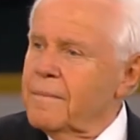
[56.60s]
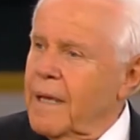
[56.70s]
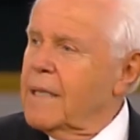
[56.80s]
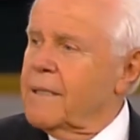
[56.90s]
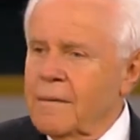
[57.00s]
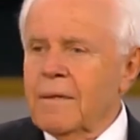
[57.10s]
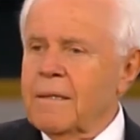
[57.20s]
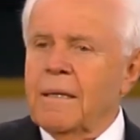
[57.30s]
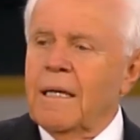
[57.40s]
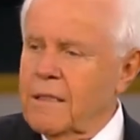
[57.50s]
I'll tell you one
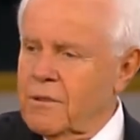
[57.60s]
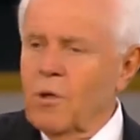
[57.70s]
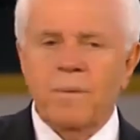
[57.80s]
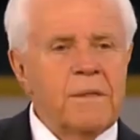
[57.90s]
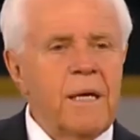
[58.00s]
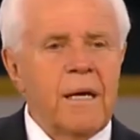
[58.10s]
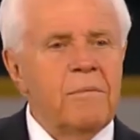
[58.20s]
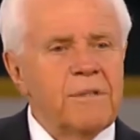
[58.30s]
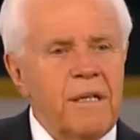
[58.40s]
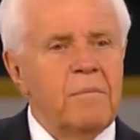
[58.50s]
thing, that's the stupidest thing I've
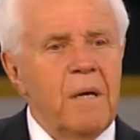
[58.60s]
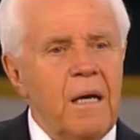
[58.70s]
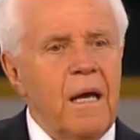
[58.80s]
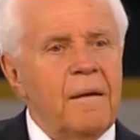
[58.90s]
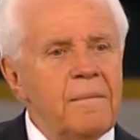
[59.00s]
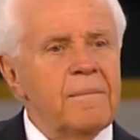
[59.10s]
ever seen in my life.